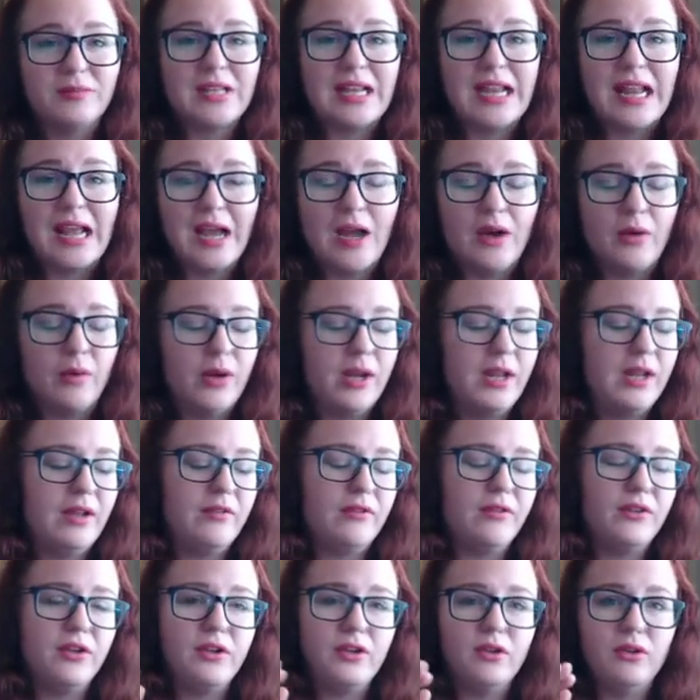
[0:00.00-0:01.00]
Now,
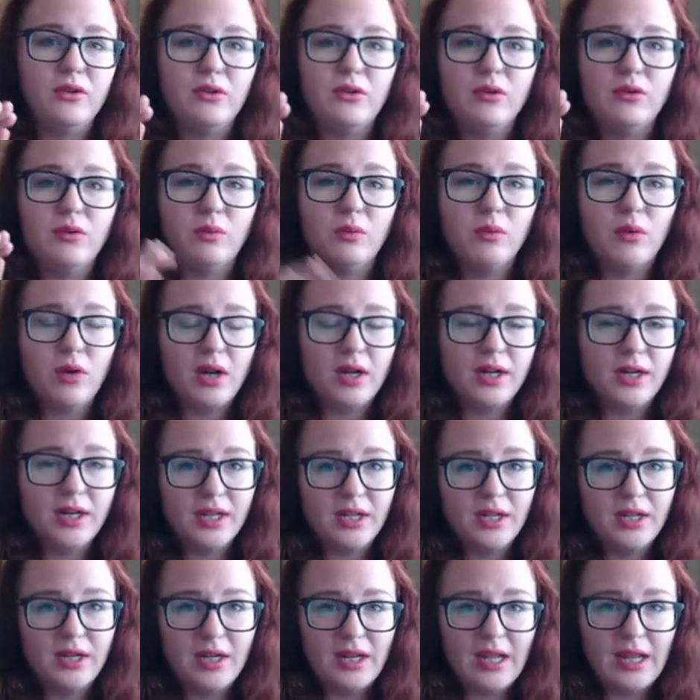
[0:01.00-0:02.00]
if you
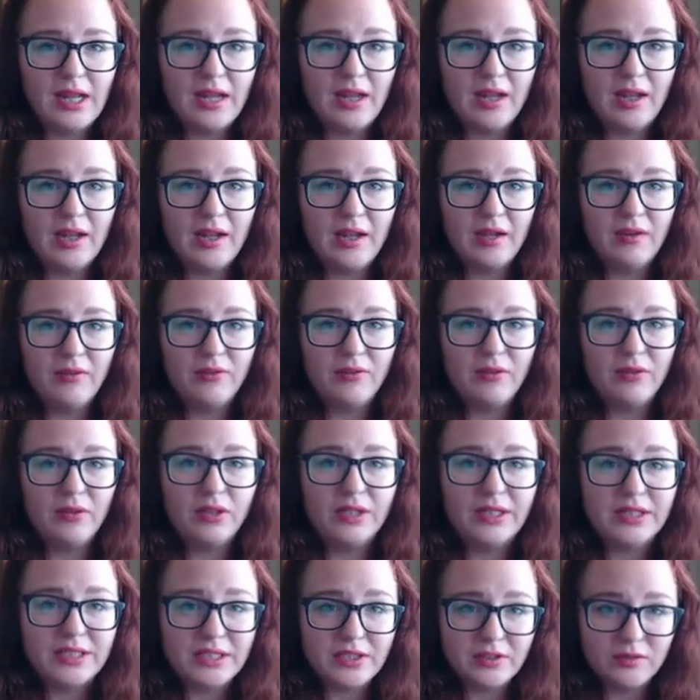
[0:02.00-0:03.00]
wanted a full
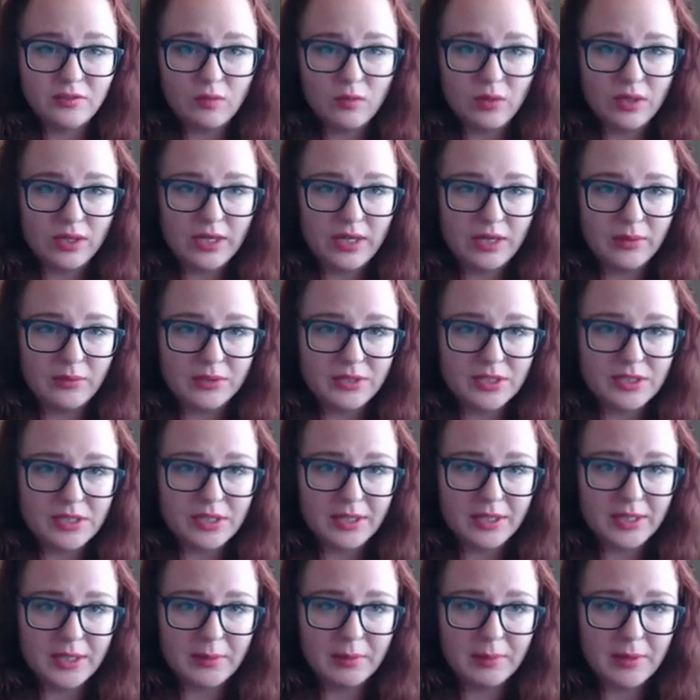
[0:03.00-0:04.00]
list of what I was
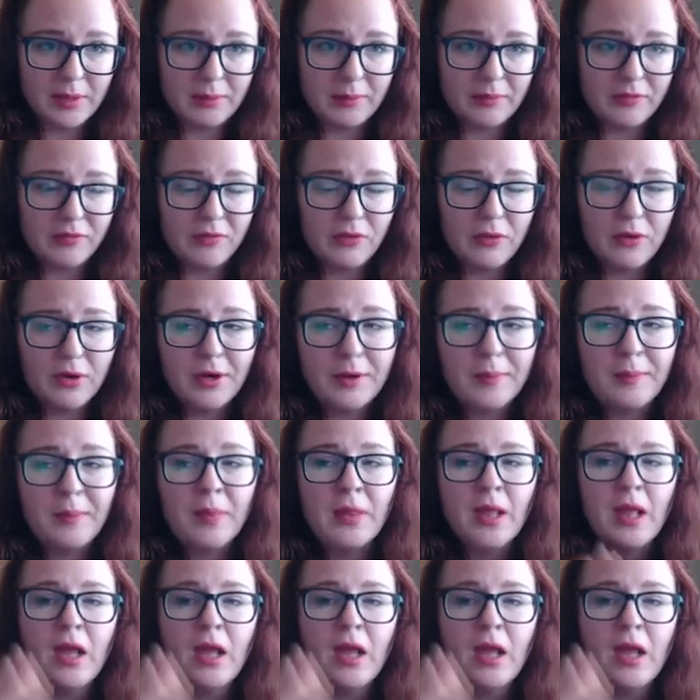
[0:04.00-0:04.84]
talking about before,